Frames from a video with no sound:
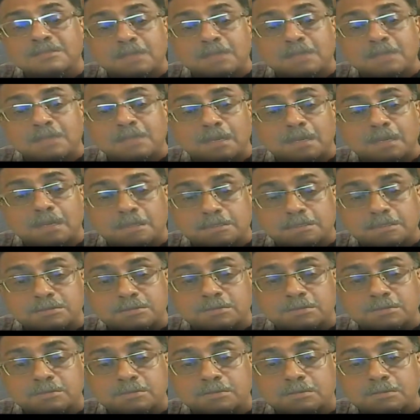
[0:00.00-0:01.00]
journalist
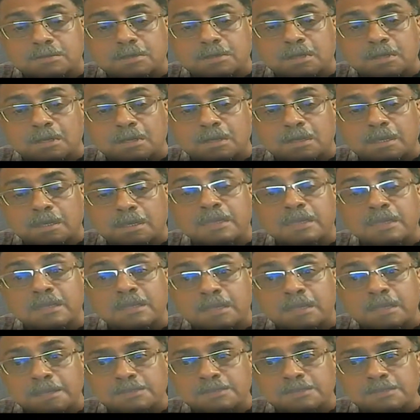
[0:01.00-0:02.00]
to
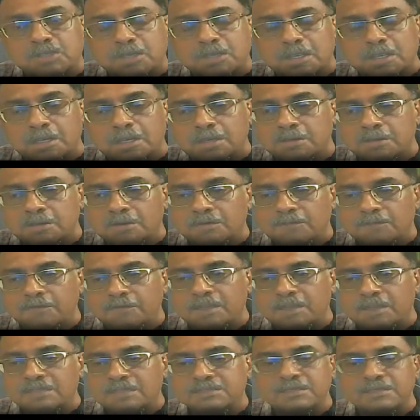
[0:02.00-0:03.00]
engage in
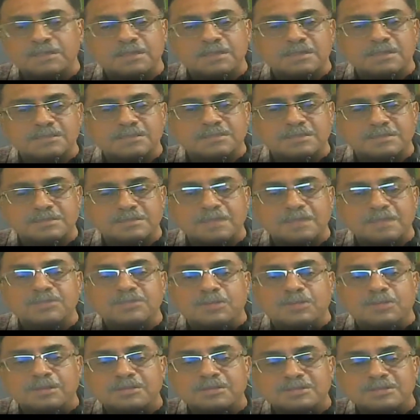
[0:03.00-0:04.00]
very serious
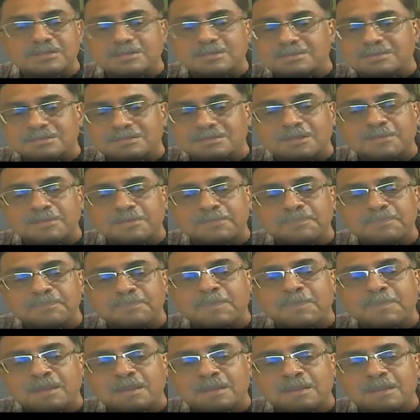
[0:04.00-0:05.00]
discussions, isn't it?
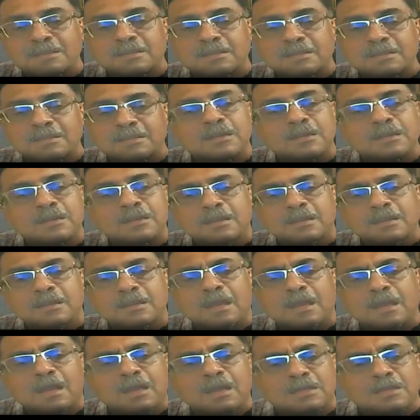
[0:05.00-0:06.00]
Then,
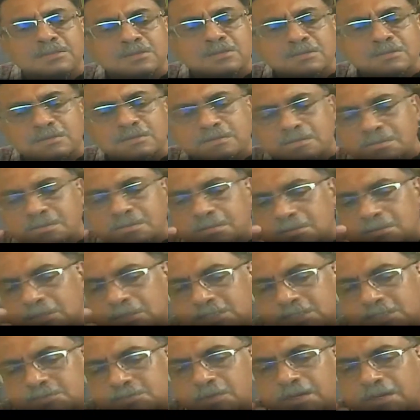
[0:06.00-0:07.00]
so
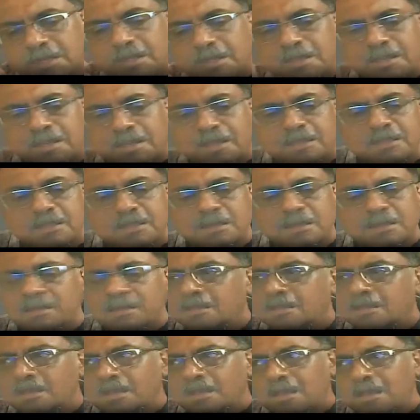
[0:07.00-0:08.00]
that is one area. Then
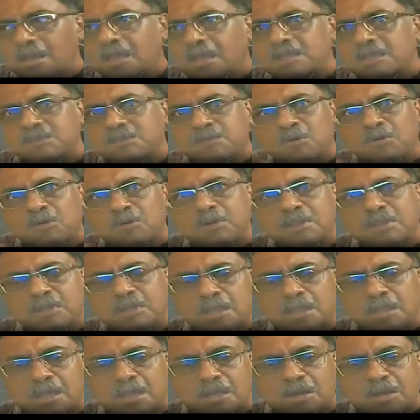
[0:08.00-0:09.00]
exploring
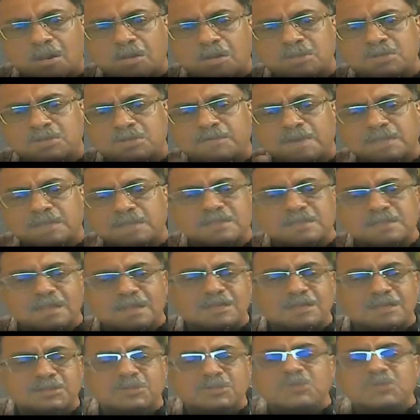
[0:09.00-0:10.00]
the
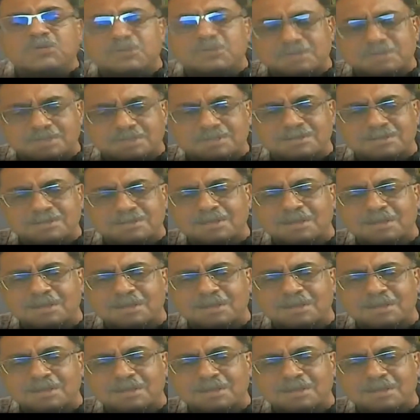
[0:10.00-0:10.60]
controversial issues,